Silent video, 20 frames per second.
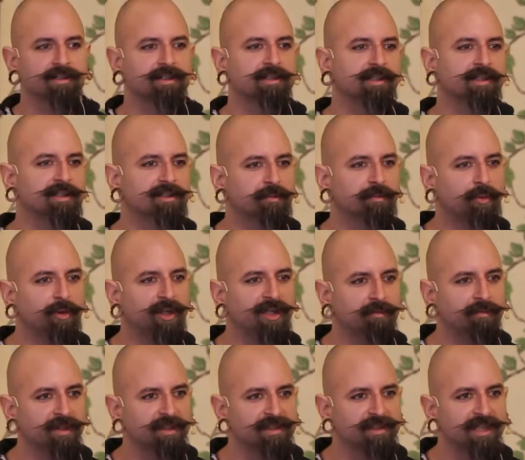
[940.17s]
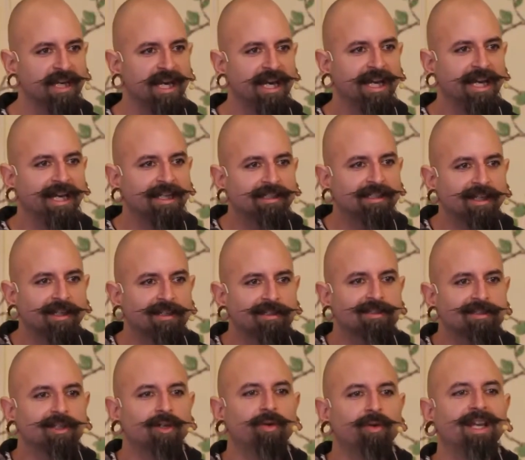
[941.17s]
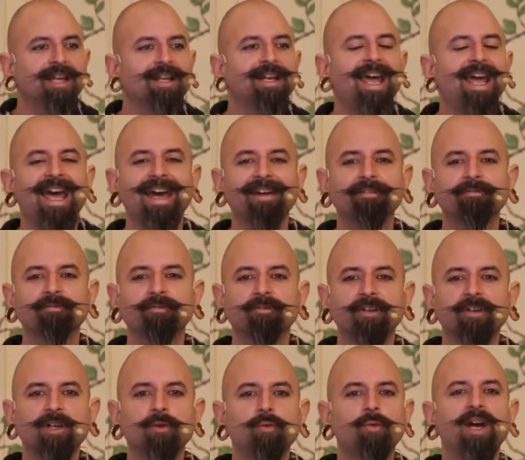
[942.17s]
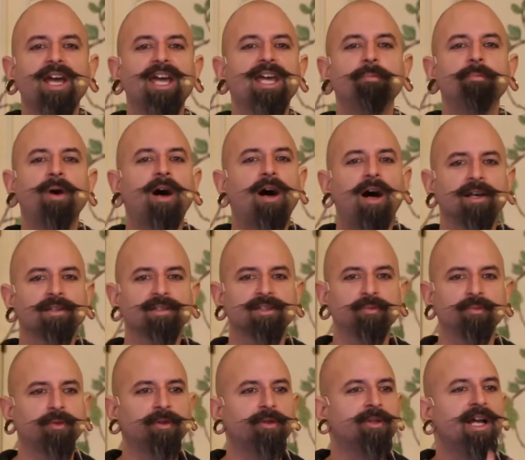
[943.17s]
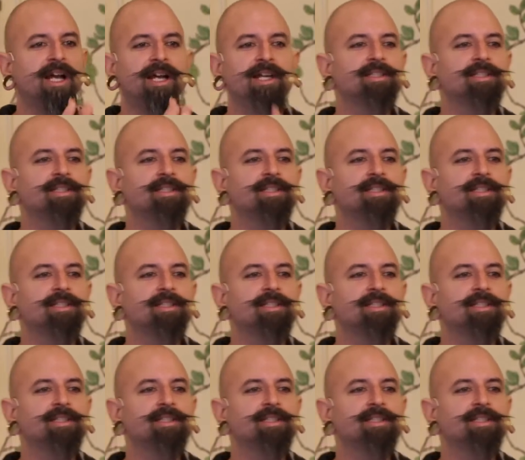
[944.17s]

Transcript: and disappointments. It does so in every way possible,